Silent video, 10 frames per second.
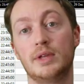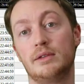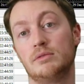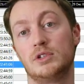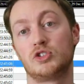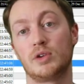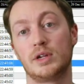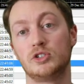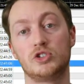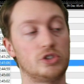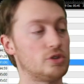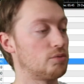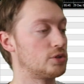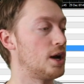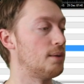Then the trades just
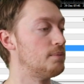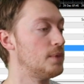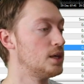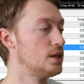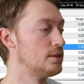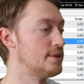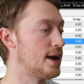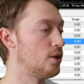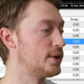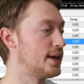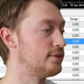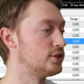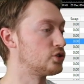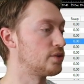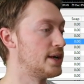don't come. Now we have a
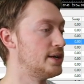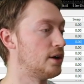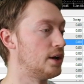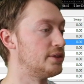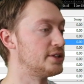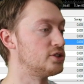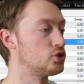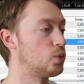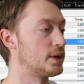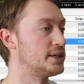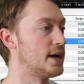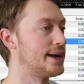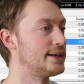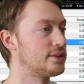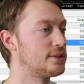trade on the
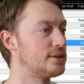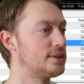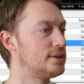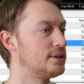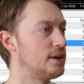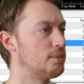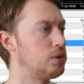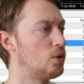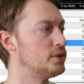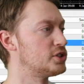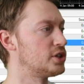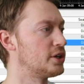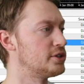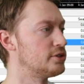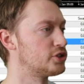29th. I'll pull this
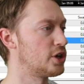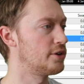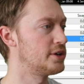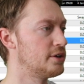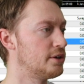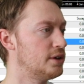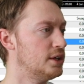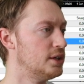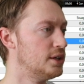onto your chart here.